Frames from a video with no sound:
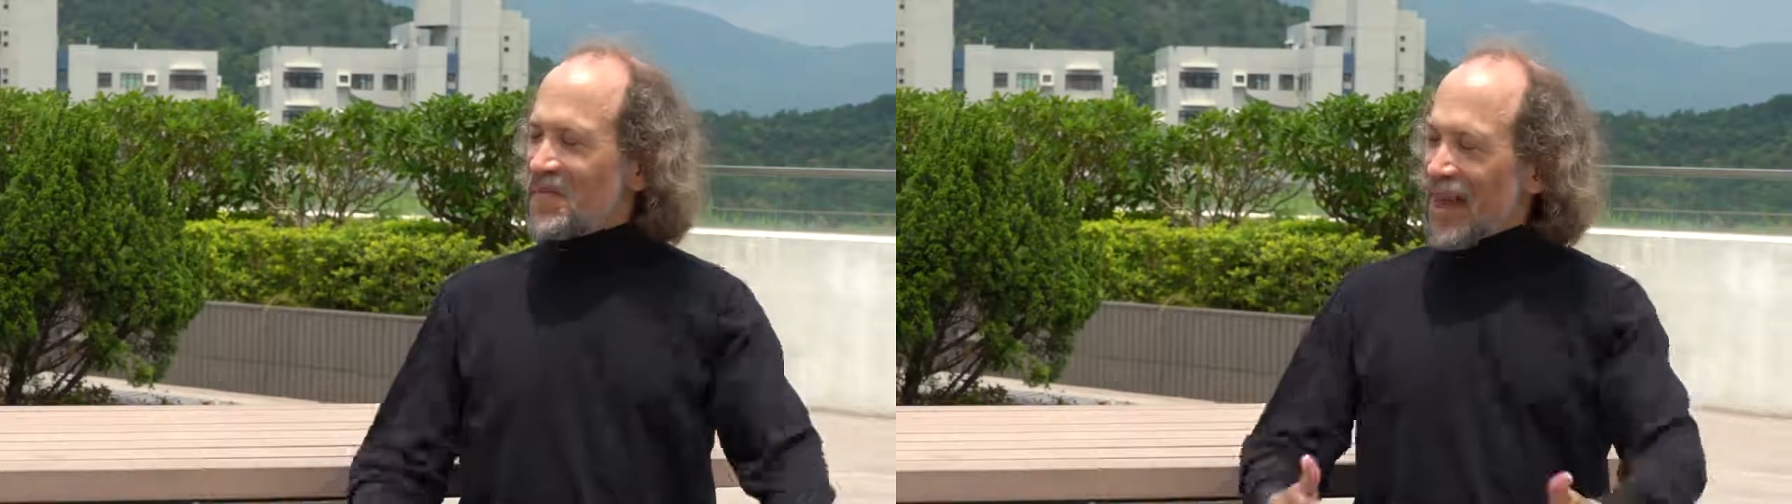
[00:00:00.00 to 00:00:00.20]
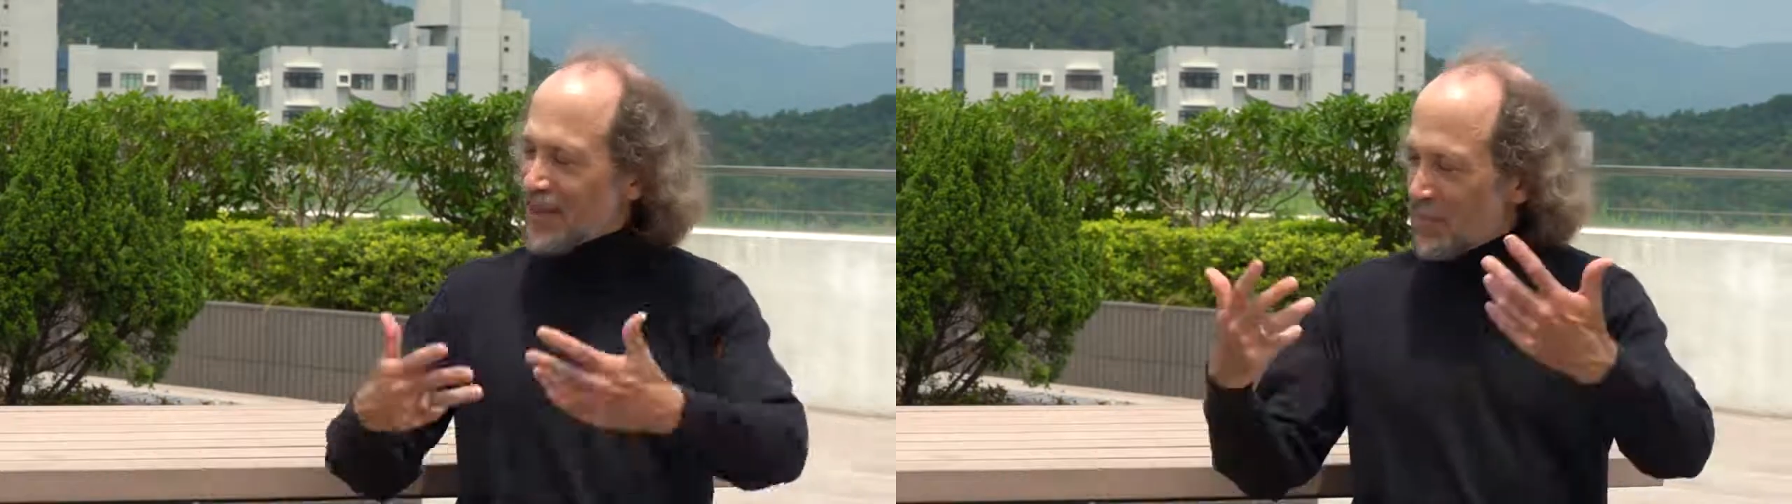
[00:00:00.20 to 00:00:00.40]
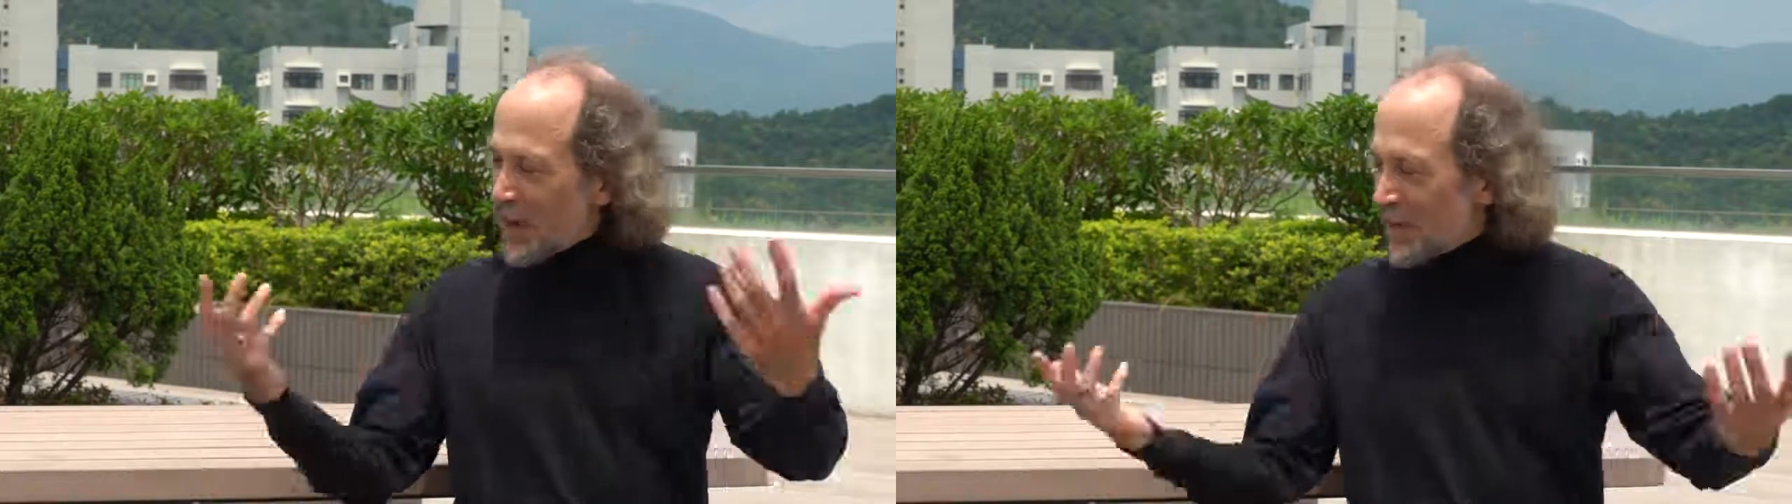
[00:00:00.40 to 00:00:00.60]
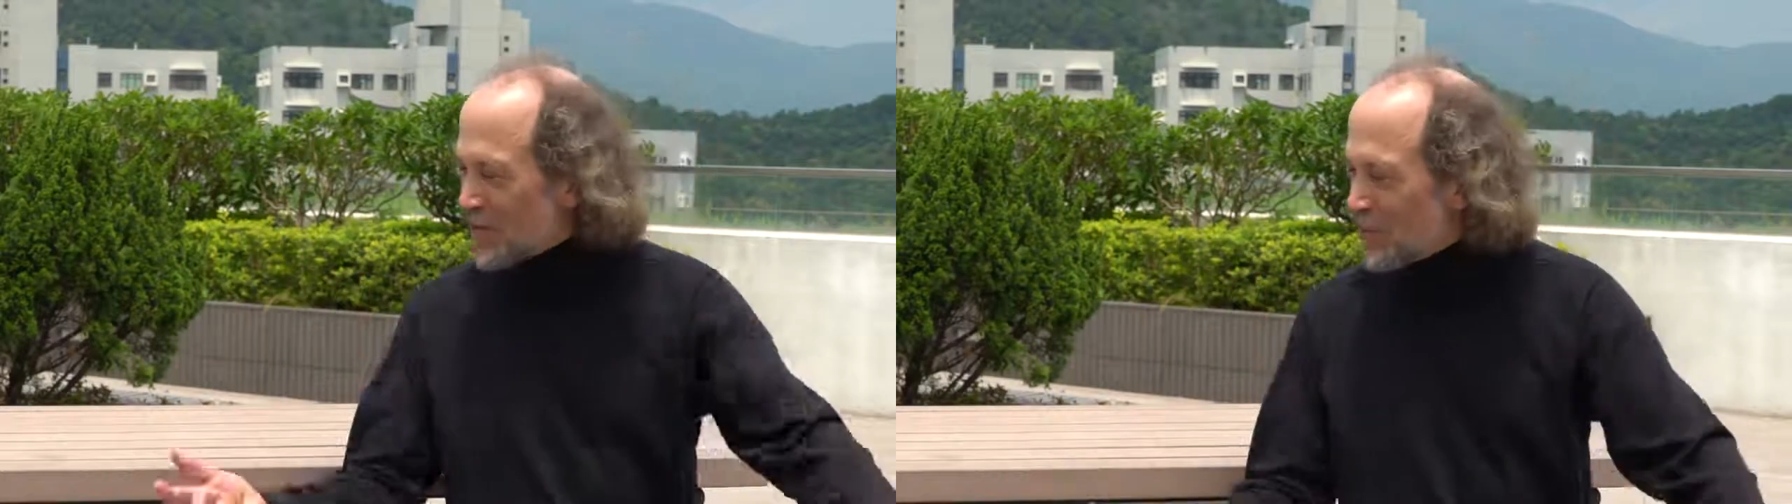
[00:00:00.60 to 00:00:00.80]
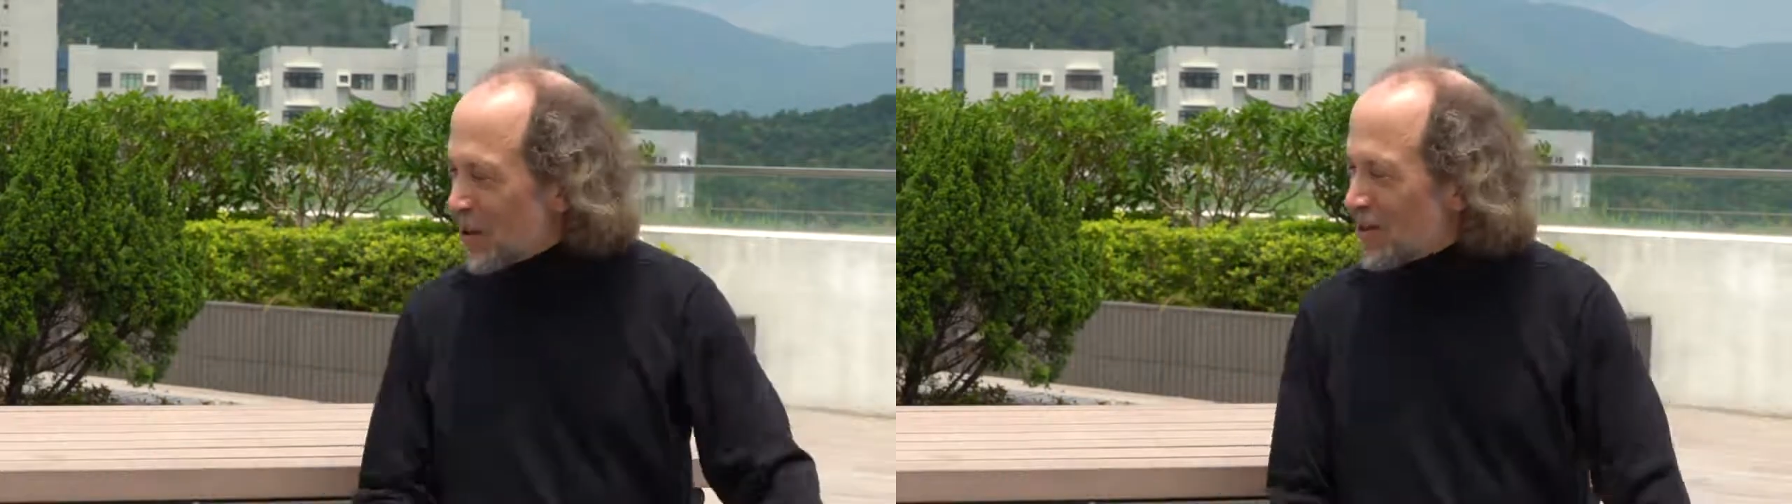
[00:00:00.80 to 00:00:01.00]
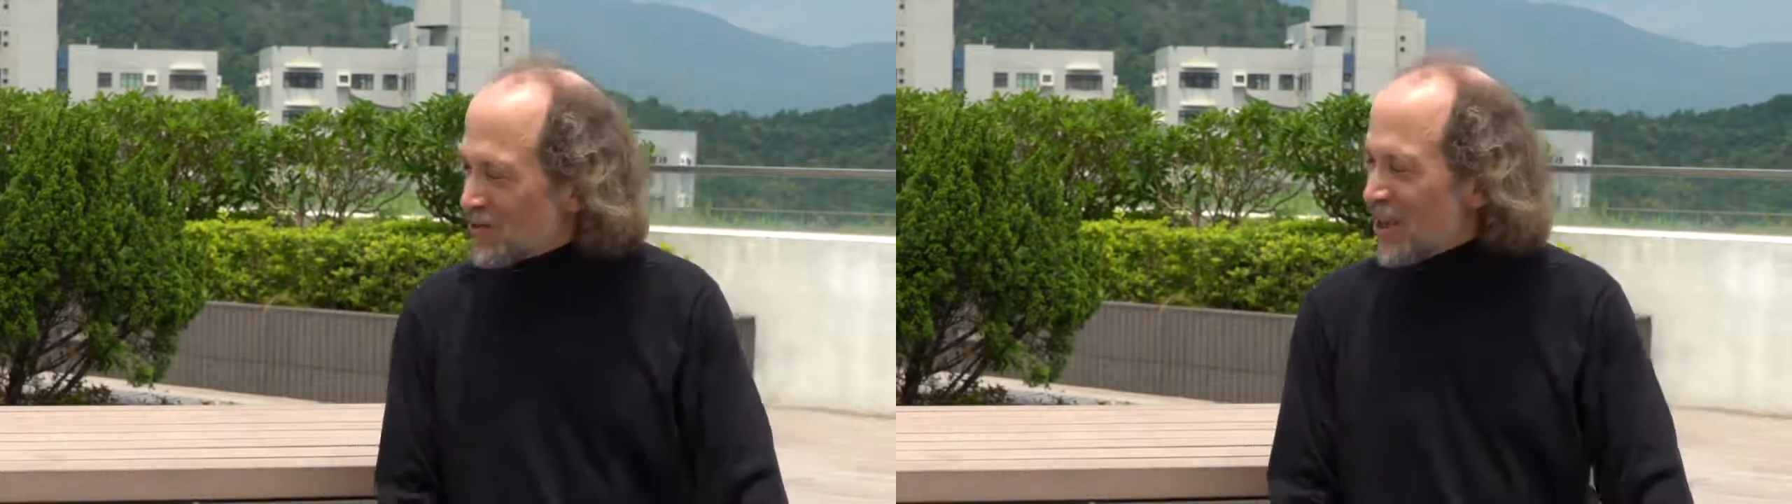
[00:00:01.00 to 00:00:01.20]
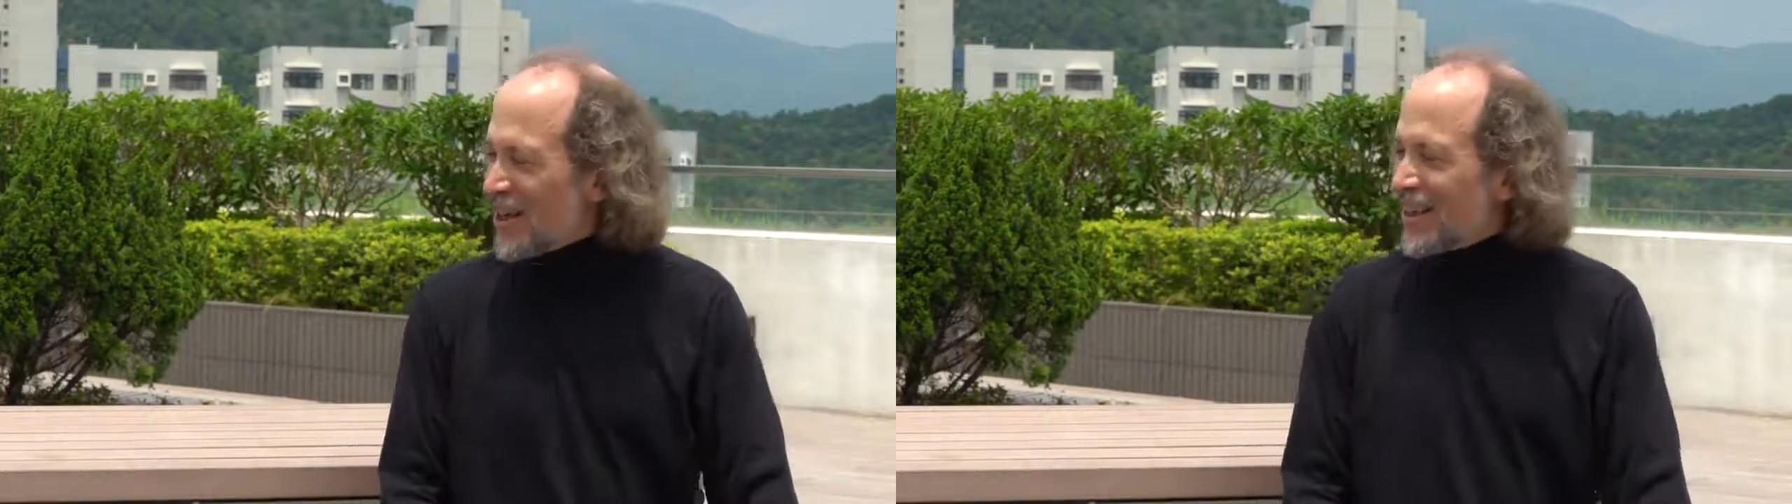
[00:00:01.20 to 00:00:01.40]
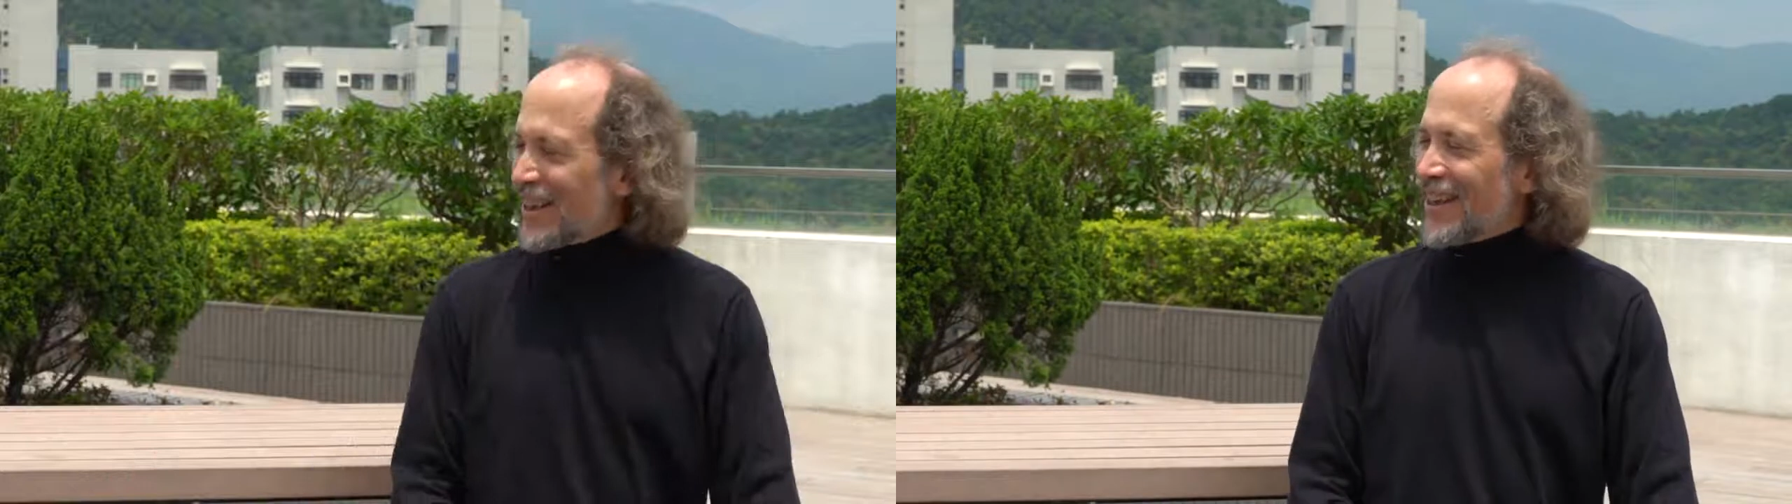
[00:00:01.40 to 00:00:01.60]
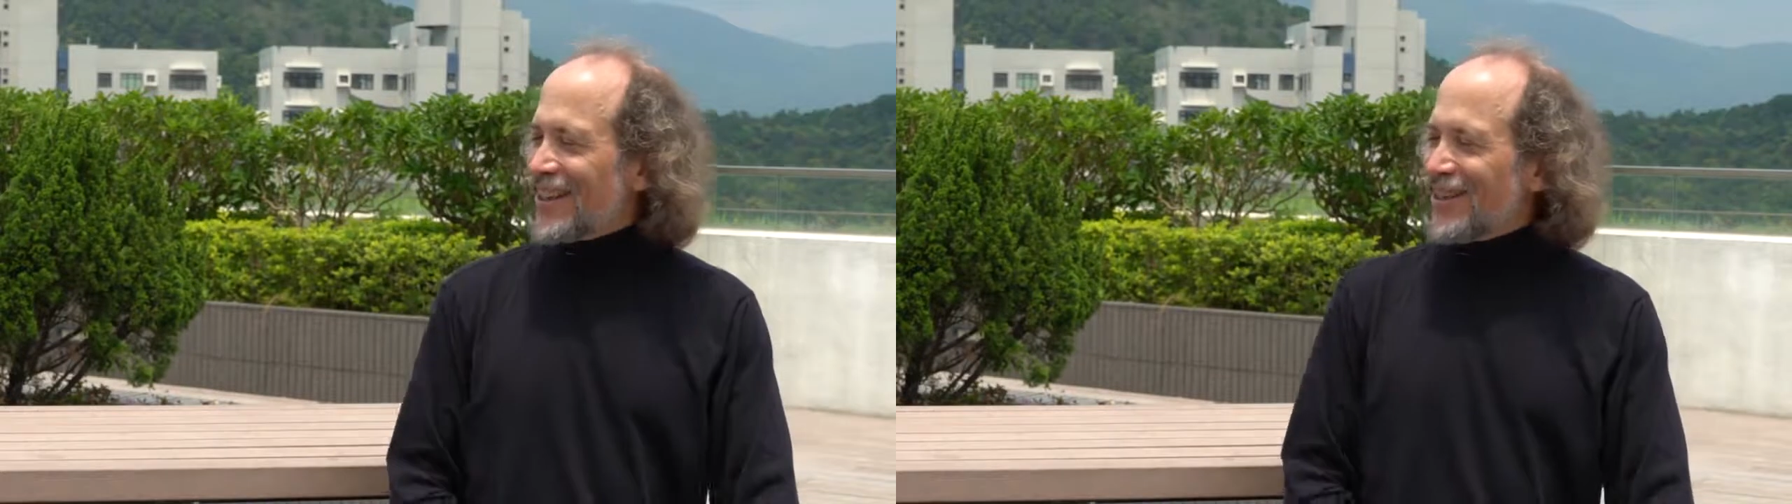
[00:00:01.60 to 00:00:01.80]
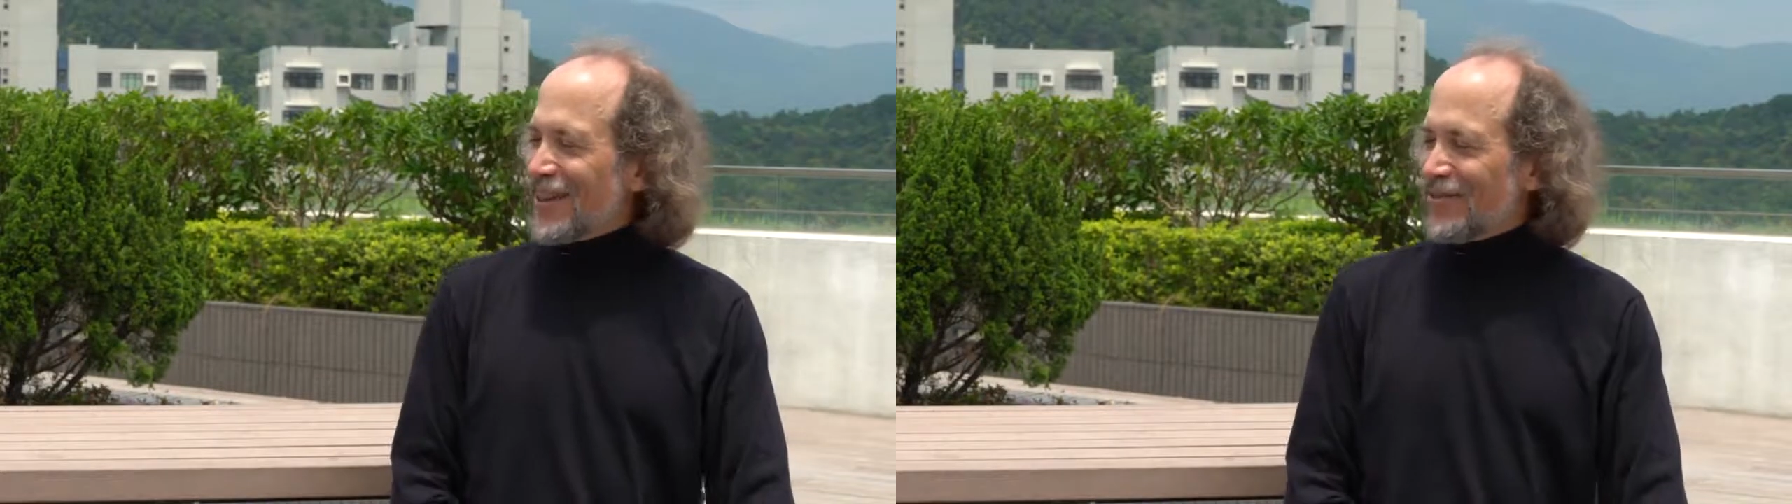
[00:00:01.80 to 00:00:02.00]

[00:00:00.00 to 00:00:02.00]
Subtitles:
aspect of what he's trying to get here,